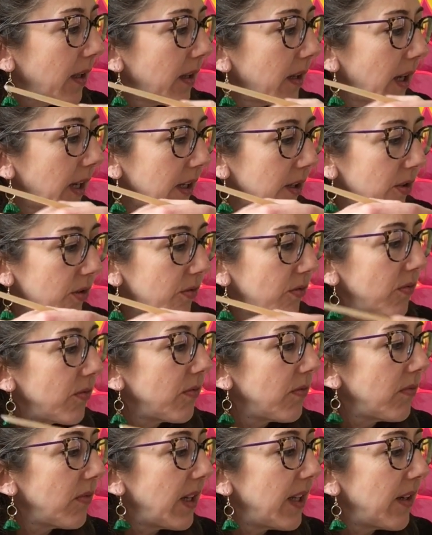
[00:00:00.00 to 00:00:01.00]
like
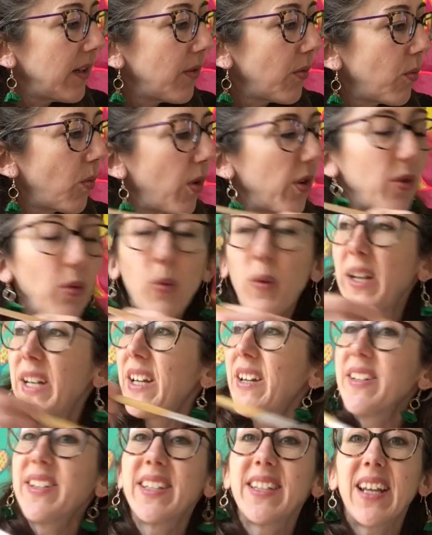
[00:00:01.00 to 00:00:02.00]
on a
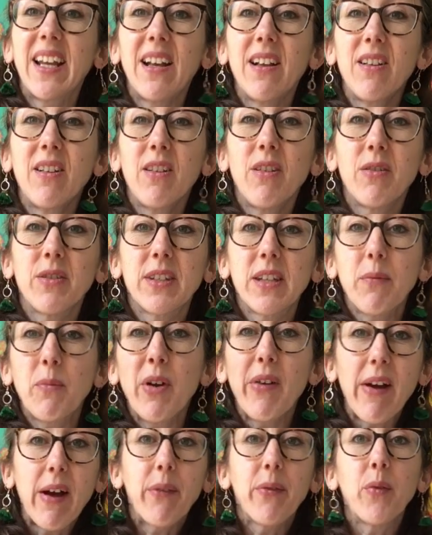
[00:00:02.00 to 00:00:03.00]
windowsill or
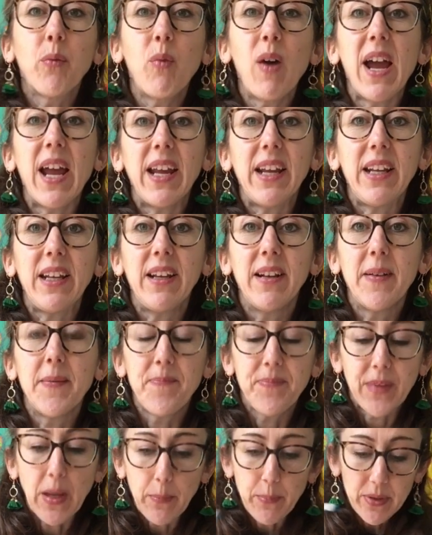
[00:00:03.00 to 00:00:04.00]
somewhere out the way,
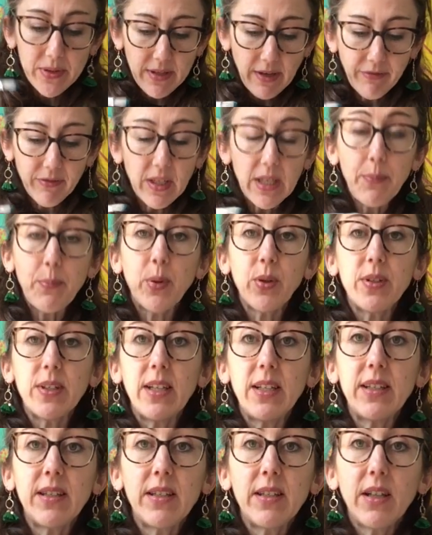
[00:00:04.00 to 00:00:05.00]
but definitely put
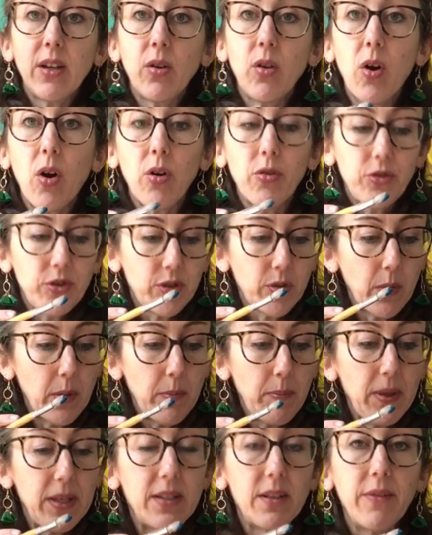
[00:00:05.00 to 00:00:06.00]
it still onto a
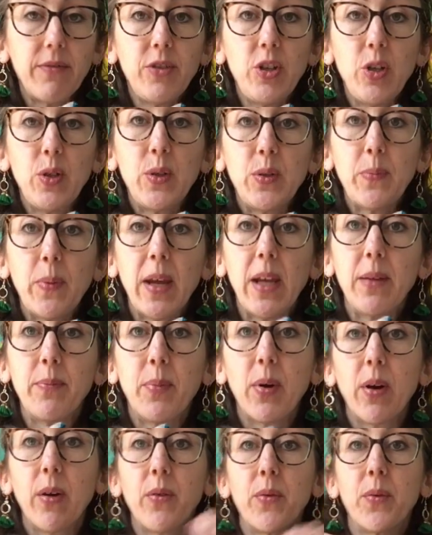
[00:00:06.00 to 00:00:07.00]
bit of
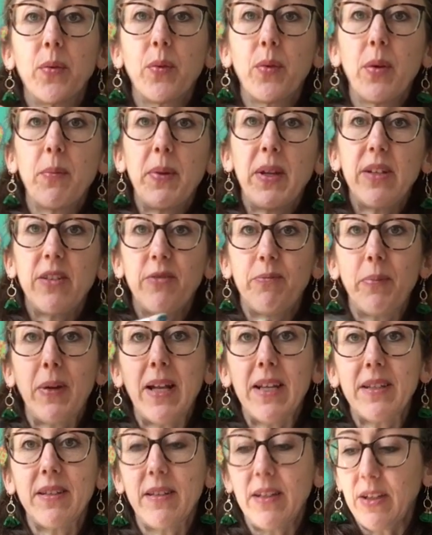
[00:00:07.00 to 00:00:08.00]
newspaper or a bit of
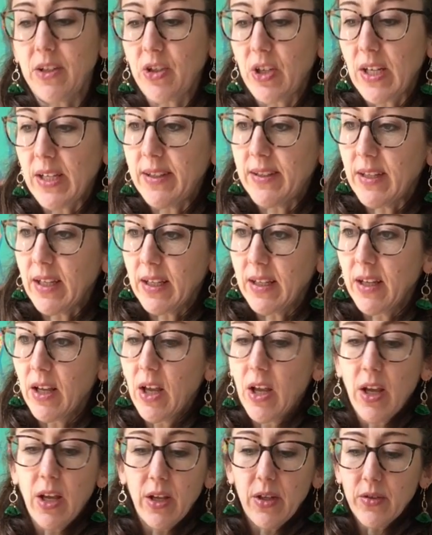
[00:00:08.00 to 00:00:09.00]
plastic sheeting
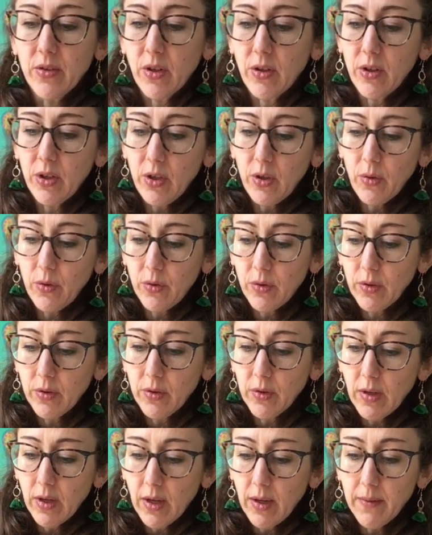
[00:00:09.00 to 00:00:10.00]
so that you
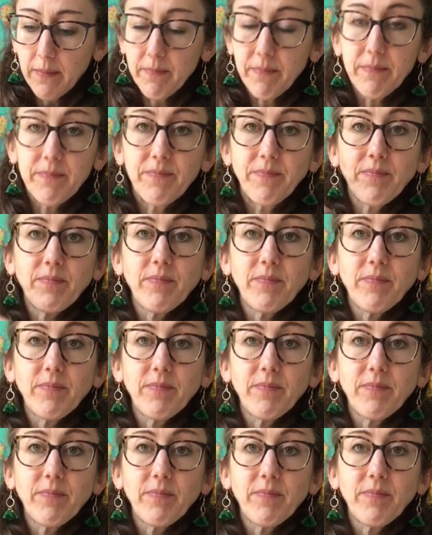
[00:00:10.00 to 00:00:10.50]
can